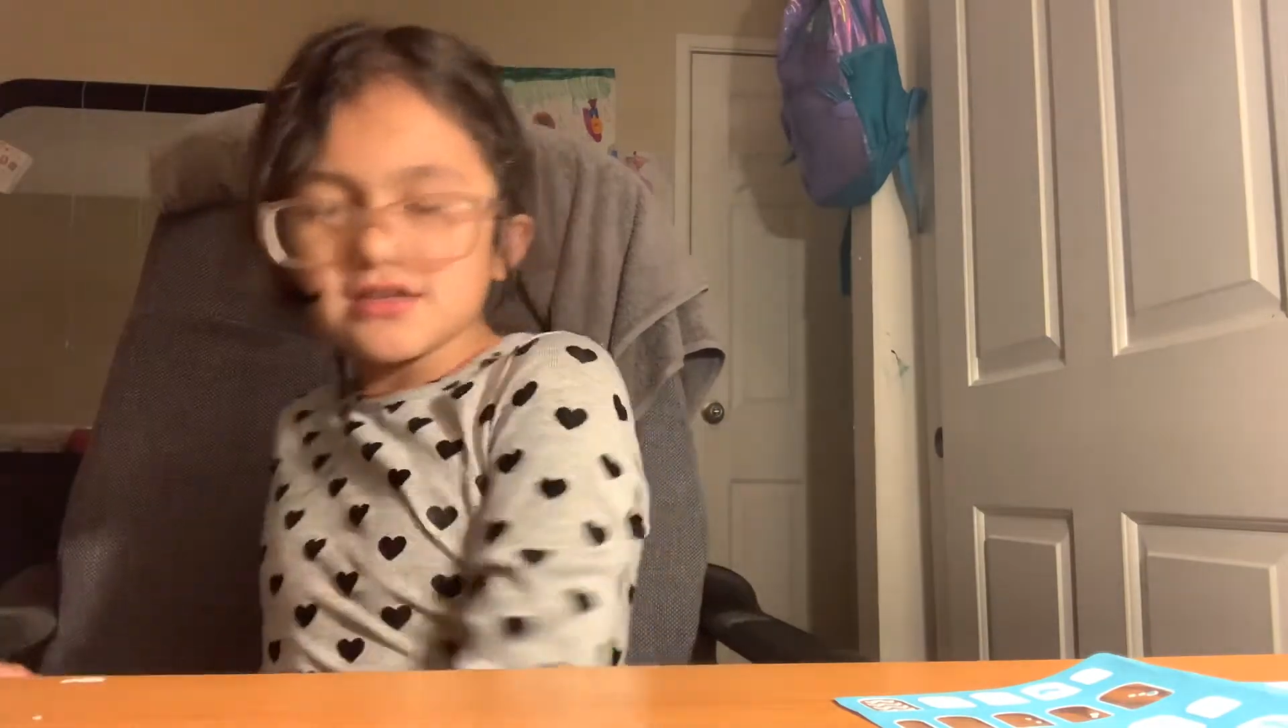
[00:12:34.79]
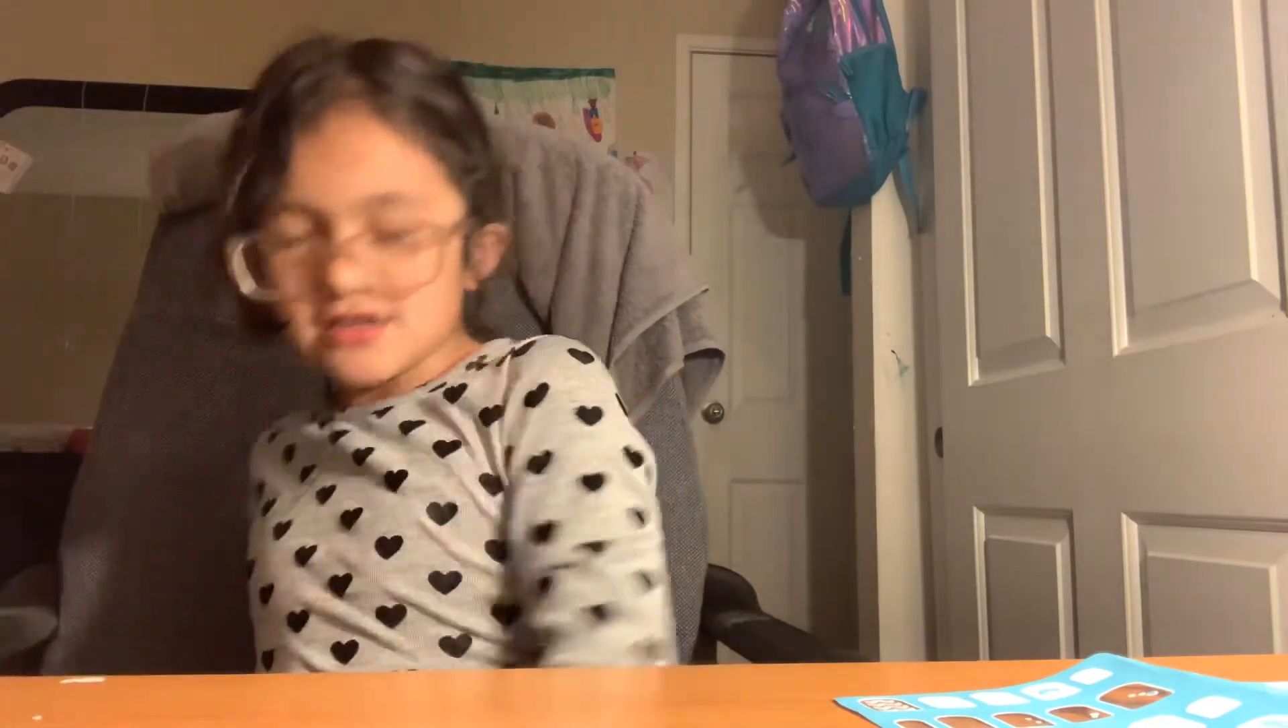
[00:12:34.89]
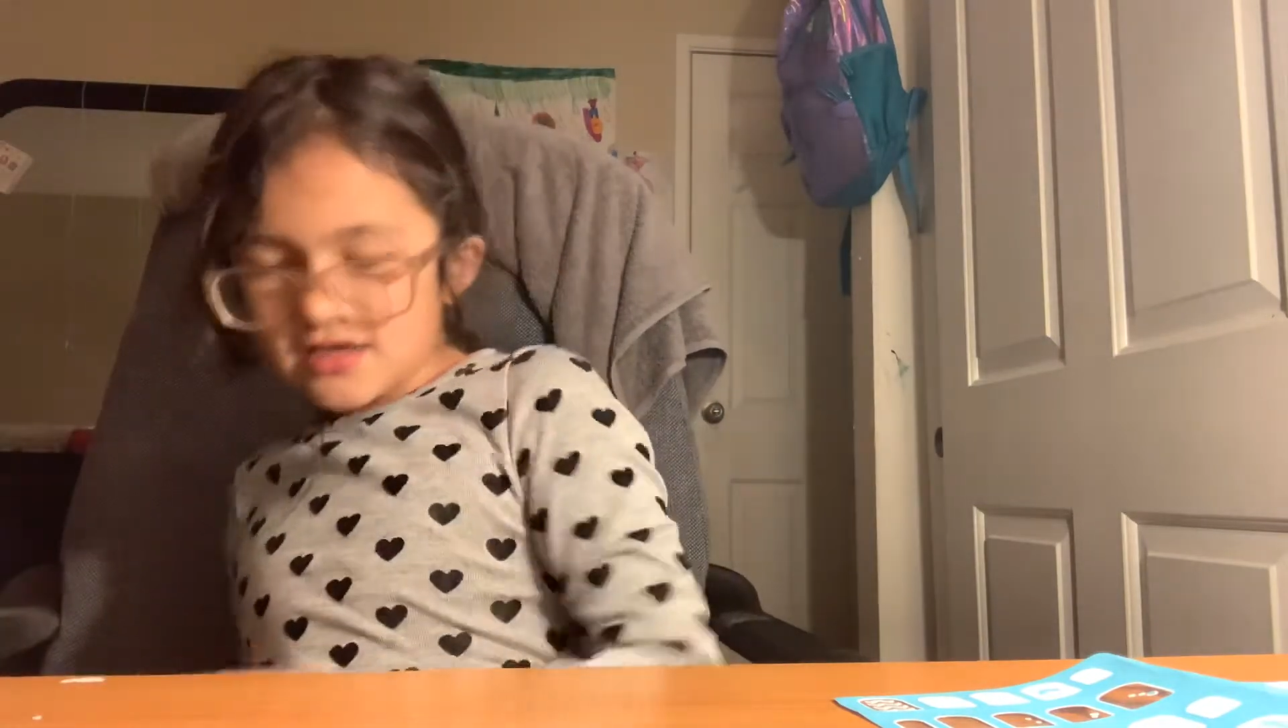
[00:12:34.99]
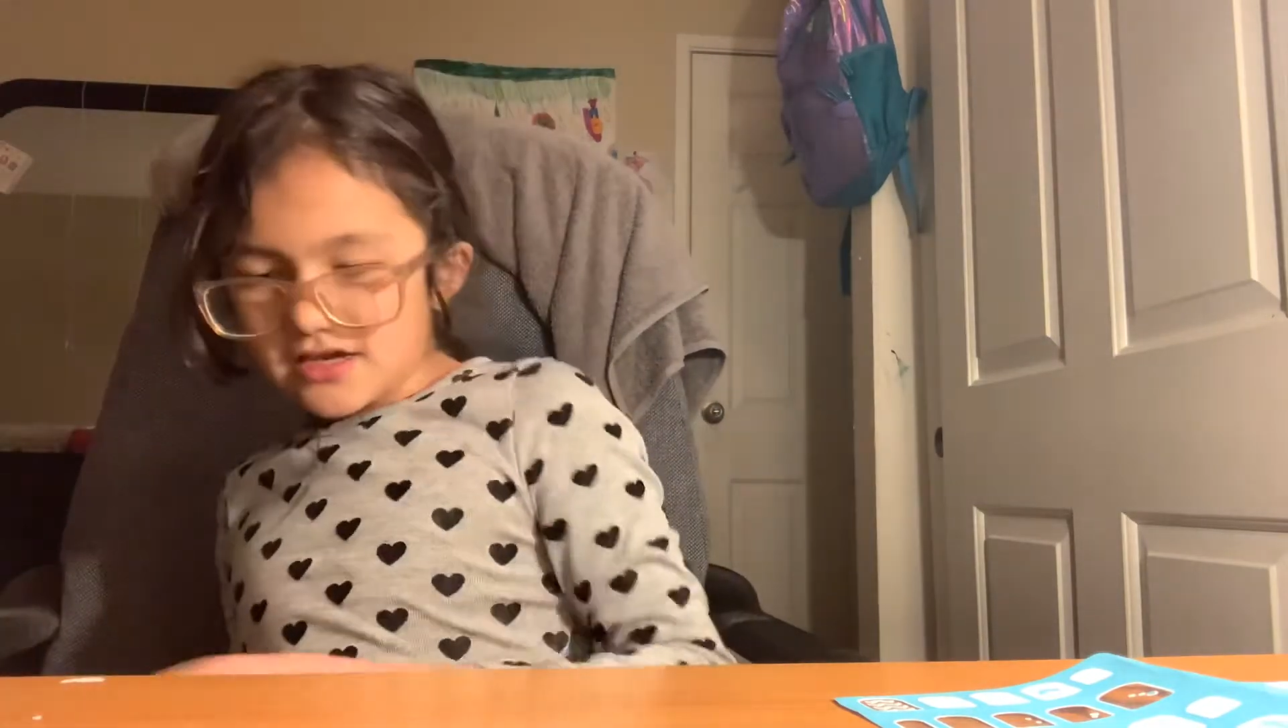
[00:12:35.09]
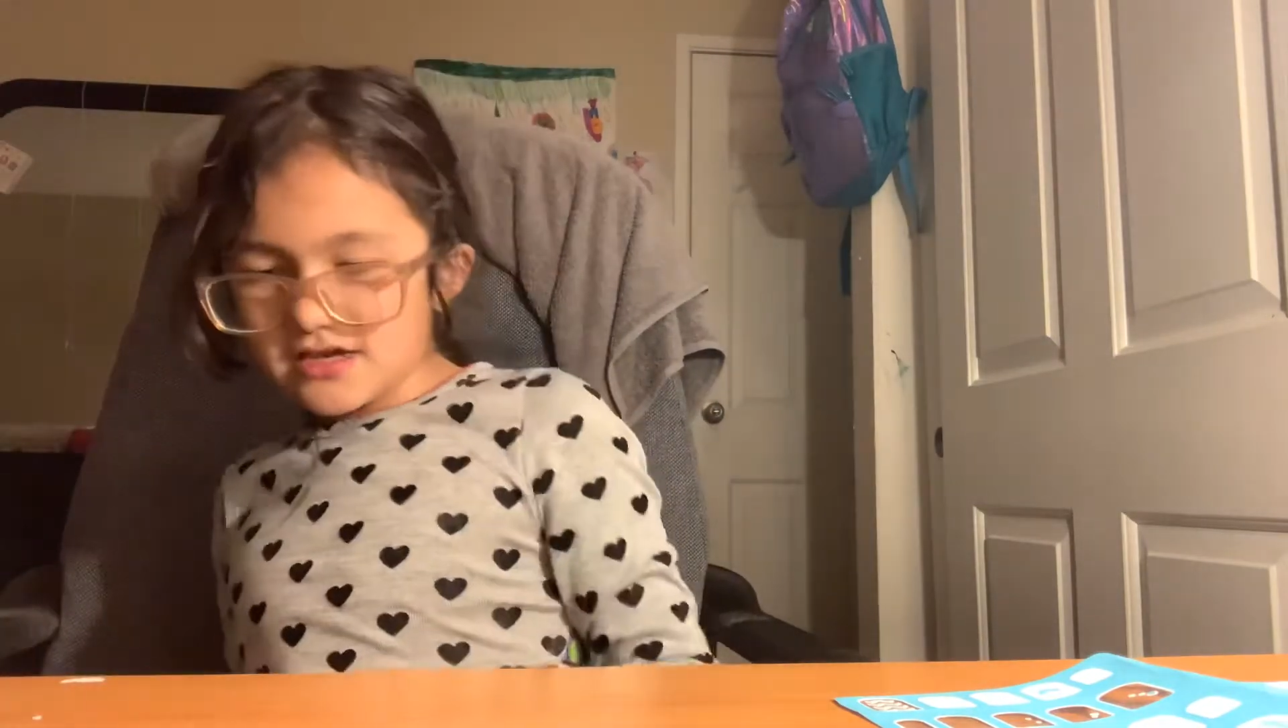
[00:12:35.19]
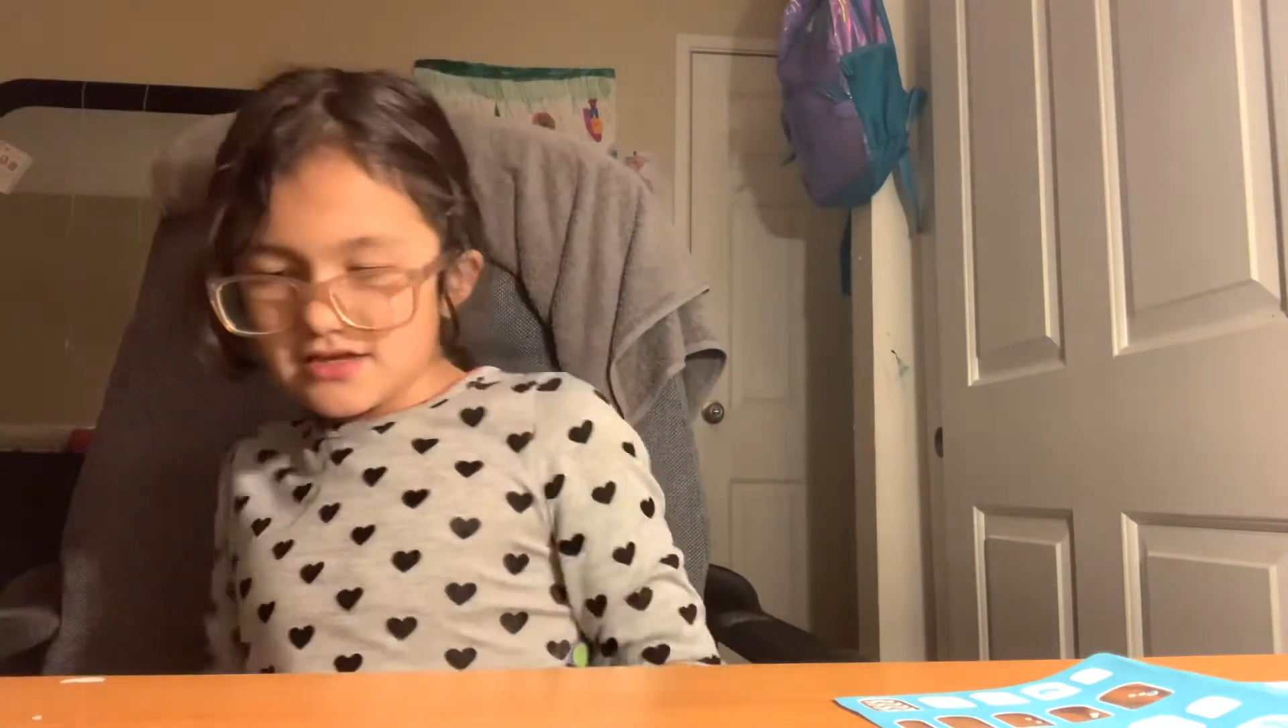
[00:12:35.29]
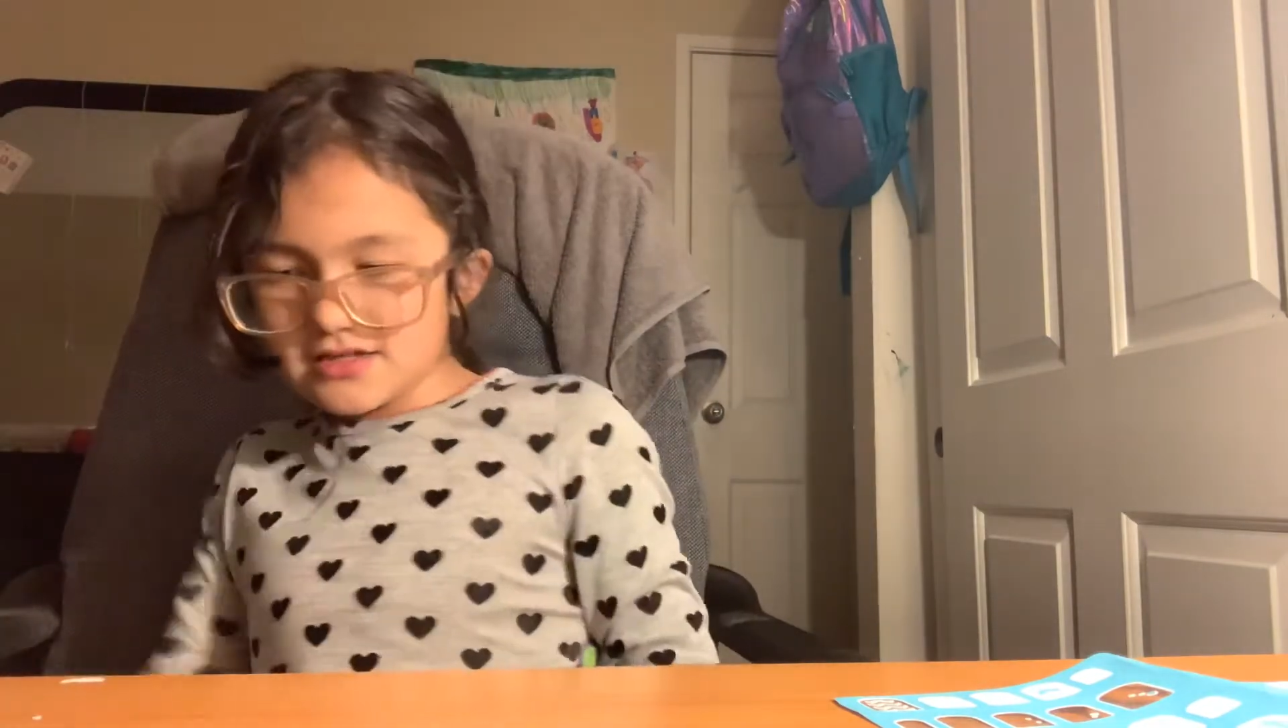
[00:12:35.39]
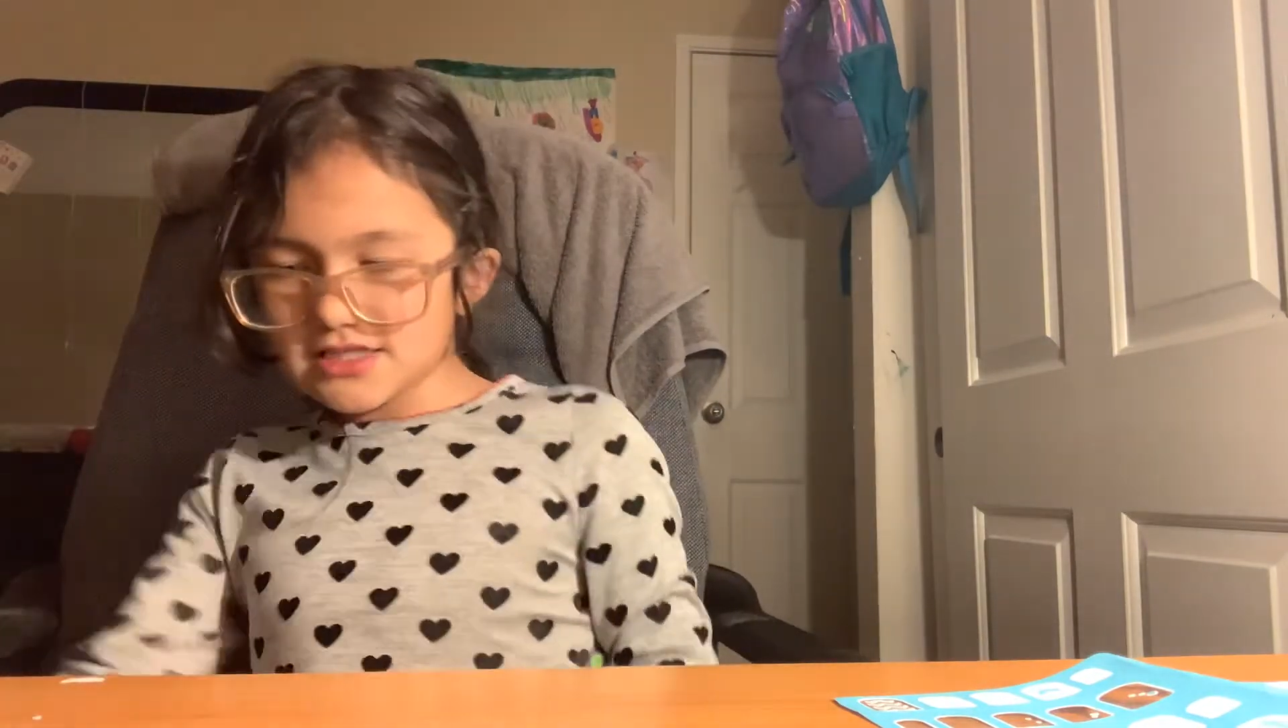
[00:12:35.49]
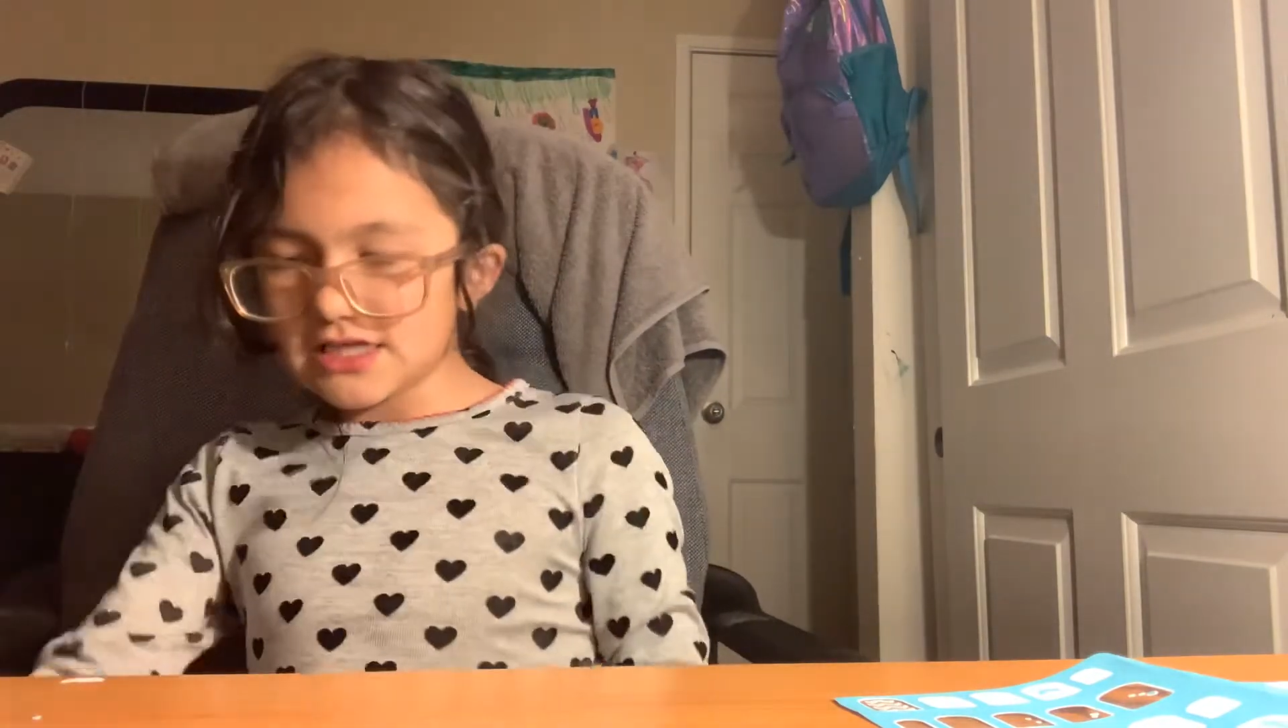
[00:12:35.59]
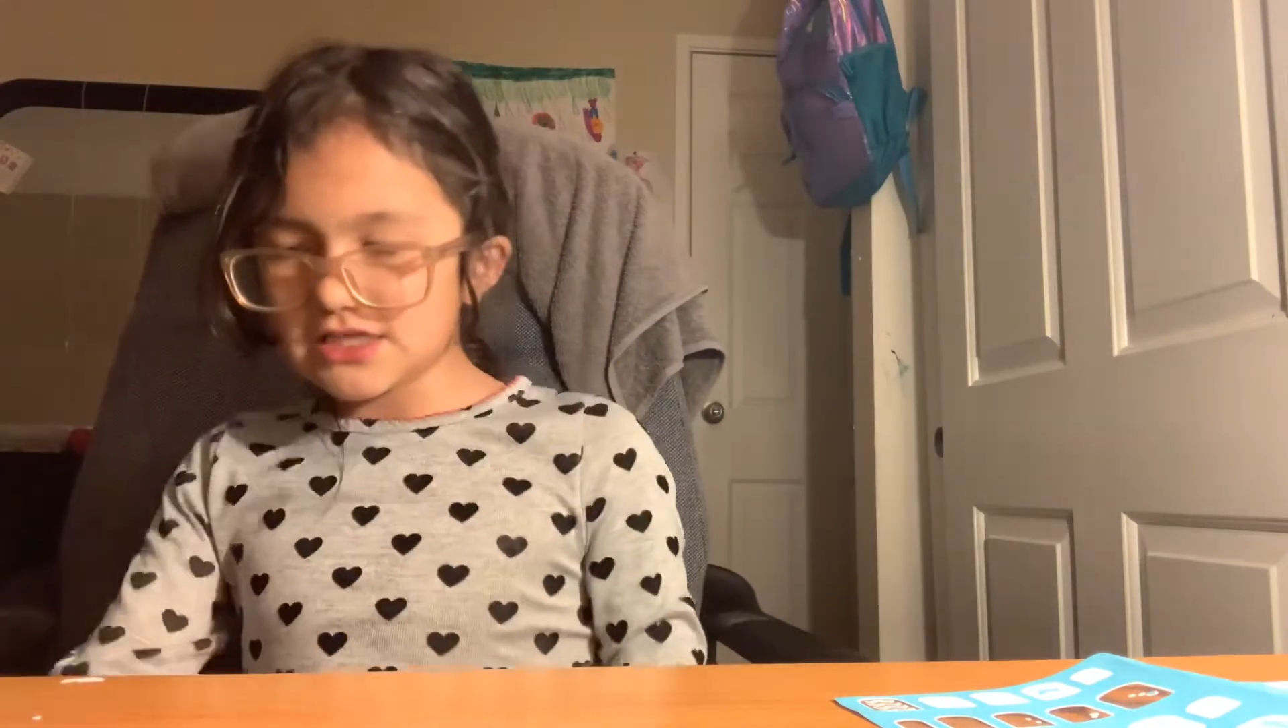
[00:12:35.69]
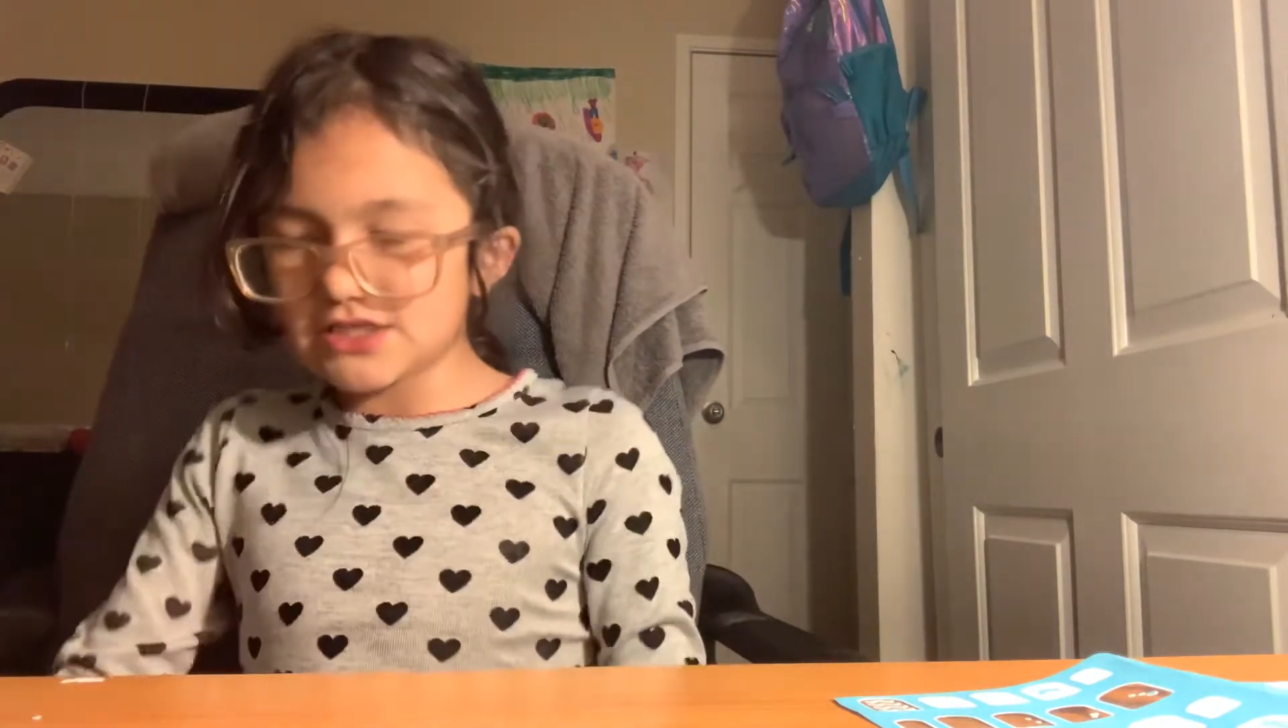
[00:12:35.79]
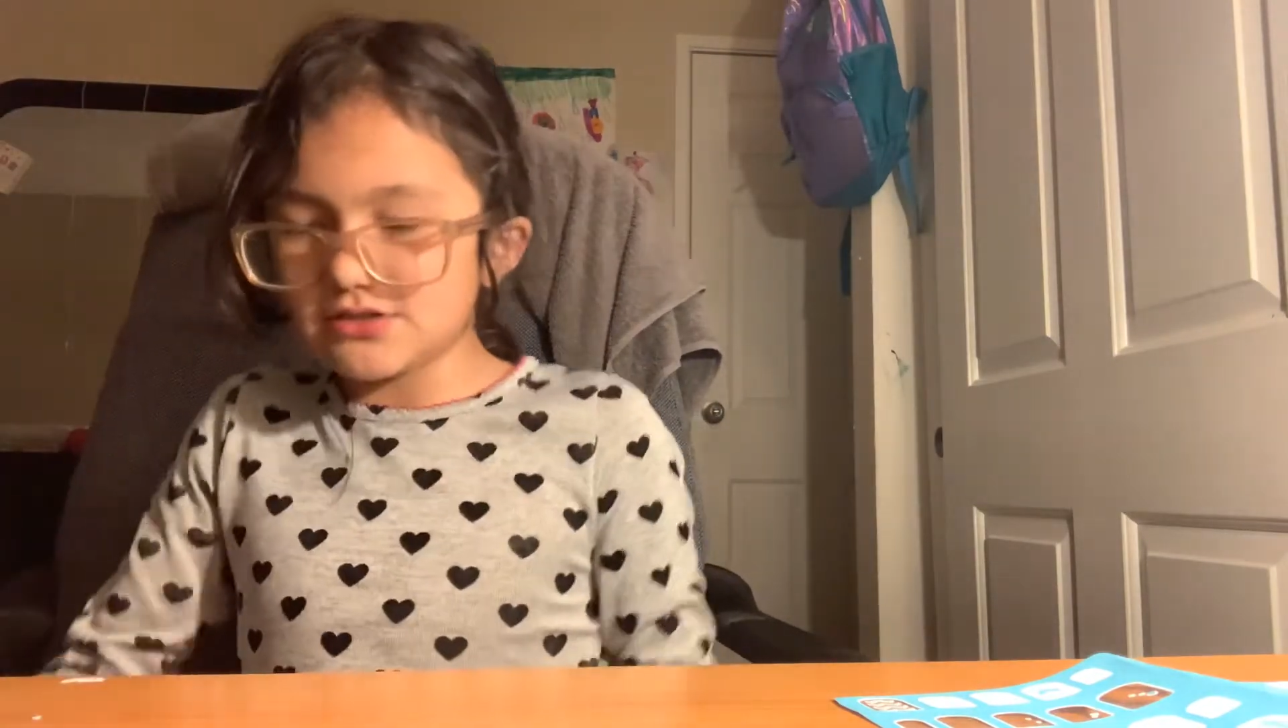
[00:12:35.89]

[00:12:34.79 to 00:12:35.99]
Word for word: Okay, tennis